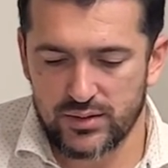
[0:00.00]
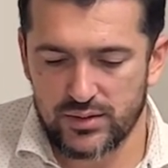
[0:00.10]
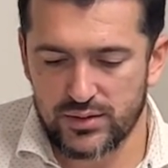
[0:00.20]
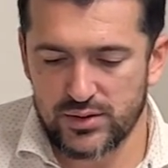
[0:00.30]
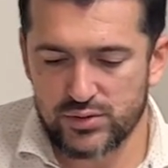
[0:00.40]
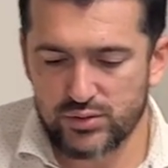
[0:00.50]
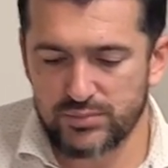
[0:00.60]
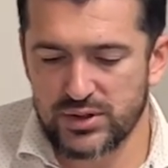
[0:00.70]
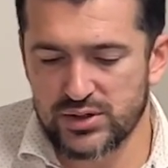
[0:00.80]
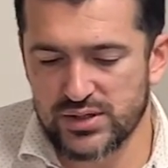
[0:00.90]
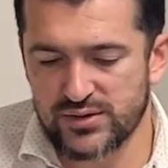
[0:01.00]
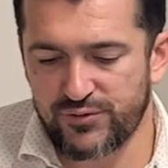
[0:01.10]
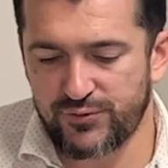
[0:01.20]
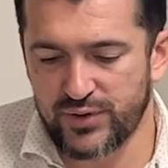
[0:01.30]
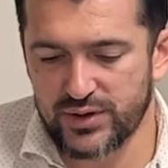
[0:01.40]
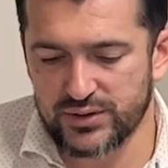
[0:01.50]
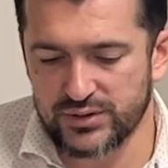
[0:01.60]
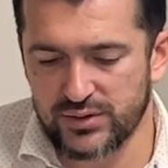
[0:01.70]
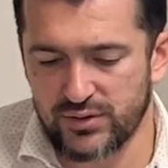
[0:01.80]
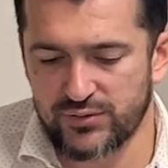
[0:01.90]
this will be just the
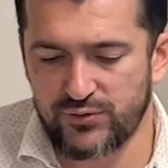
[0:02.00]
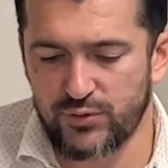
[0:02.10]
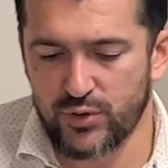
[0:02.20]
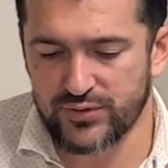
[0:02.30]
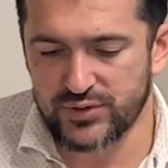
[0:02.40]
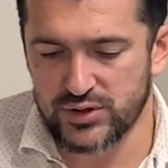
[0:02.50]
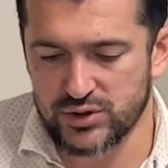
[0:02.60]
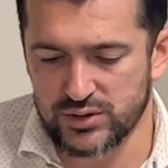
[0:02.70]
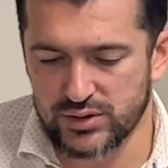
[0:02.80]
fourth digit